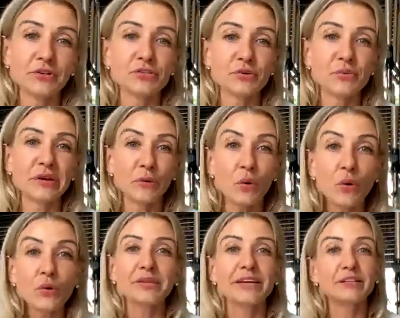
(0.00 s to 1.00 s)
so we
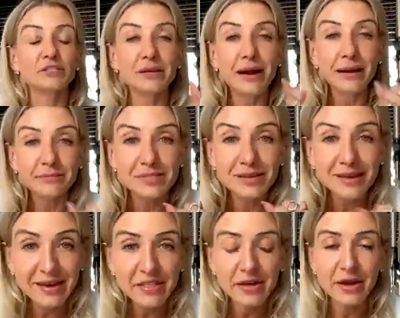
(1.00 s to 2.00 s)
all need to come
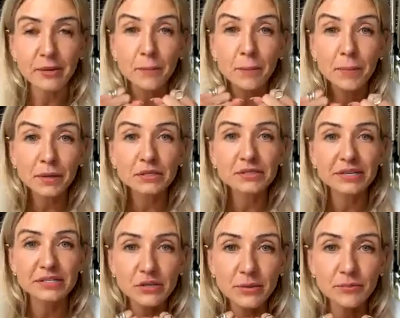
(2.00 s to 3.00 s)
together and build
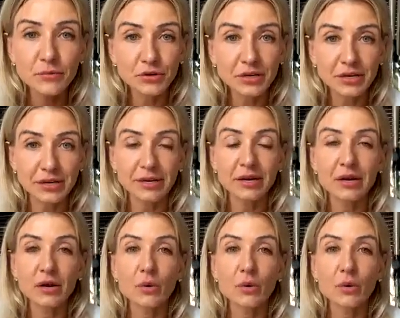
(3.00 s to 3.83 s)
as a community.